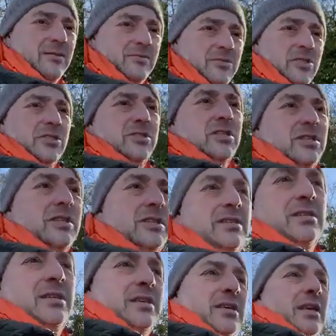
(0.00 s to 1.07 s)
just to
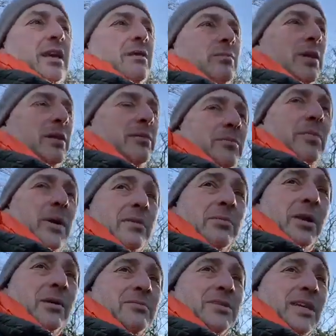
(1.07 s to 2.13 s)
keep
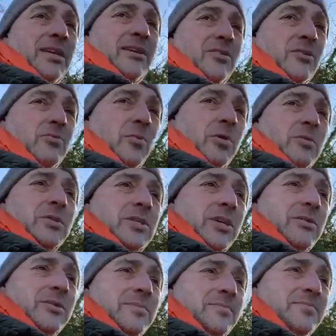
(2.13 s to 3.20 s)
people updated on what we're
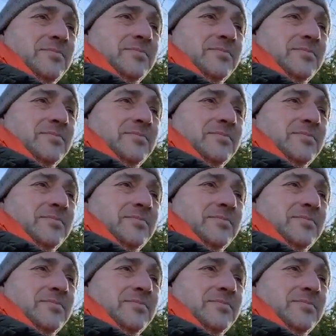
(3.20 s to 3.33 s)
doing.